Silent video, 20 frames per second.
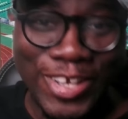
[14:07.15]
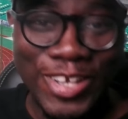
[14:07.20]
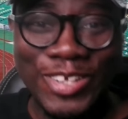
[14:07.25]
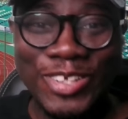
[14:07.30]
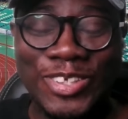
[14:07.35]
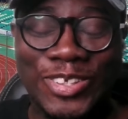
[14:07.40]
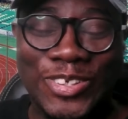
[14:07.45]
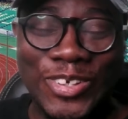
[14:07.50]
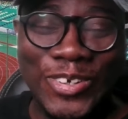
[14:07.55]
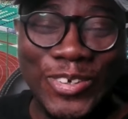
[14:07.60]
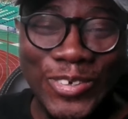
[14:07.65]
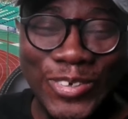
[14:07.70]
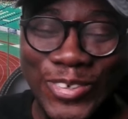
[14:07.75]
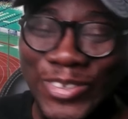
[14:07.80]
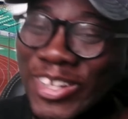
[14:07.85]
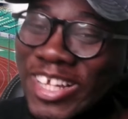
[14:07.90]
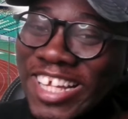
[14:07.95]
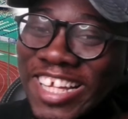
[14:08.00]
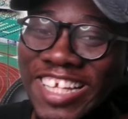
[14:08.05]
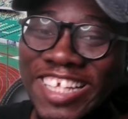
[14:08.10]
So
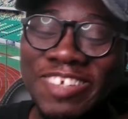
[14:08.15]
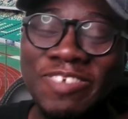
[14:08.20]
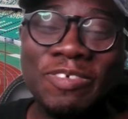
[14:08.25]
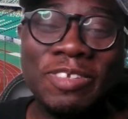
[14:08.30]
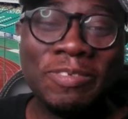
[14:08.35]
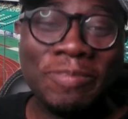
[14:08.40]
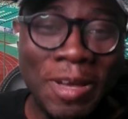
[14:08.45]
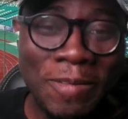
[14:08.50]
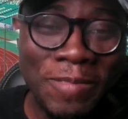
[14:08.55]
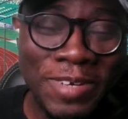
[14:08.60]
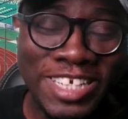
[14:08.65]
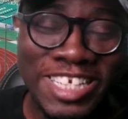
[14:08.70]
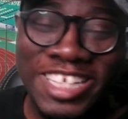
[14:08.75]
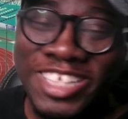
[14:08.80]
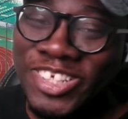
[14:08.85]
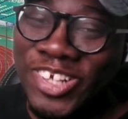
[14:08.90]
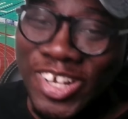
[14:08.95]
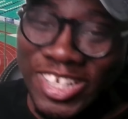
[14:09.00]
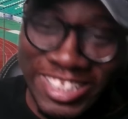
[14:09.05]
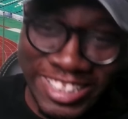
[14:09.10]
maybe she
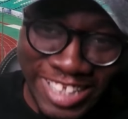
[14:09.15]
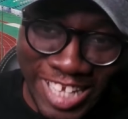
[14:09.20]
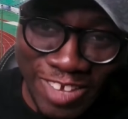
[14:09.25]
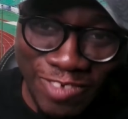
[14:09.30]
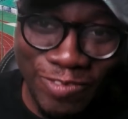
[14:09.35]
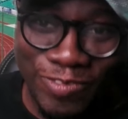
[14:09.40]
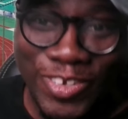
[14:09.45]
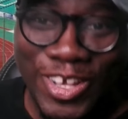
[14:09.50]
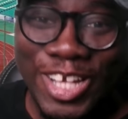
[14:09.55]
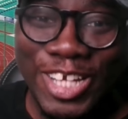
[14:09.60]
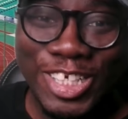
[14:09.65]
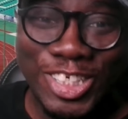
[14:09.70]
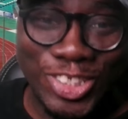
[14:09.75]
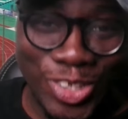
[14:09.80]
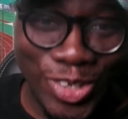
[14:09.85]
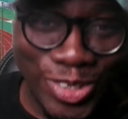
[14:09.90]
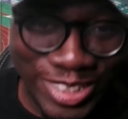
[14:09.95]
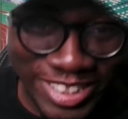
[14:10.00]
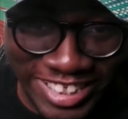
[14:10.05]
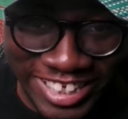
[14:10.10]
just save
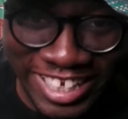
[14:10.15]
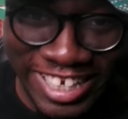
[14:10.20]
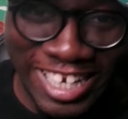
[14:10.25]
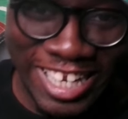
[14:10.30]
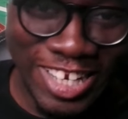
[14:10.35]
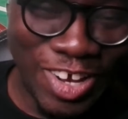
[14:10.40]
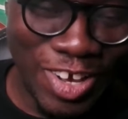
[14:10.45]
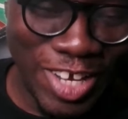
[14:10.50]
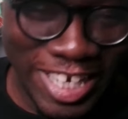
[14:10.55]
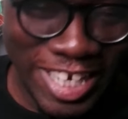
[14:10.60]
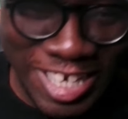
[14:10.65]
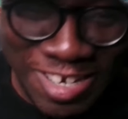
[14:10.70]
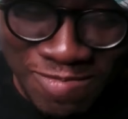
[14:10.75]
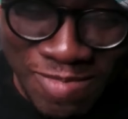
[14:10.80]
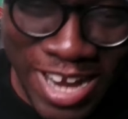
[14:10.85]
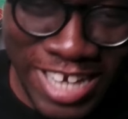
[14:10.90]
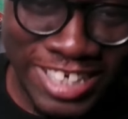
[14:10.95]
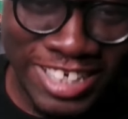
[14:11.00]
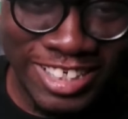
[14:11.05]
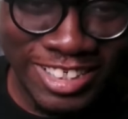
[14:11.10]
shots in the
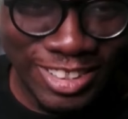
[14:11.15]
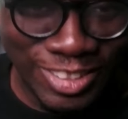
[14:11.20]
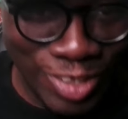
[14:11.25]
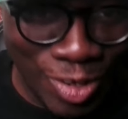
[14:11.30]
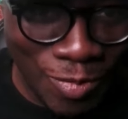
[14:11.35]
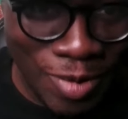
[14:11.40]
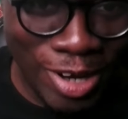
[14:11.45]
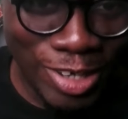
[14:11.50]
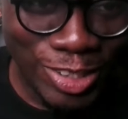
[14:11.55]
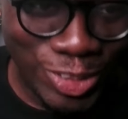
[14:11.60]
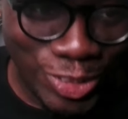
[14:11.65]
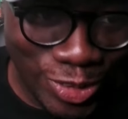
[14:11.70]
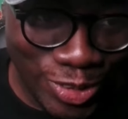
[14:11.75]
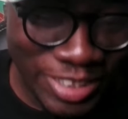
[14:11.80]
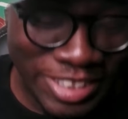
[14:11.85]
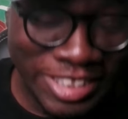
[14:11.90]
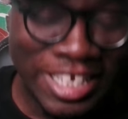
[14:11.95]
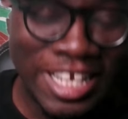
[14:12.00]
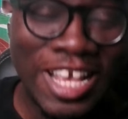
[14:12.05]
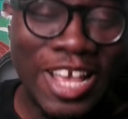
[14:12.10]
matches, normal
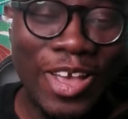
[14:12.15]
shots.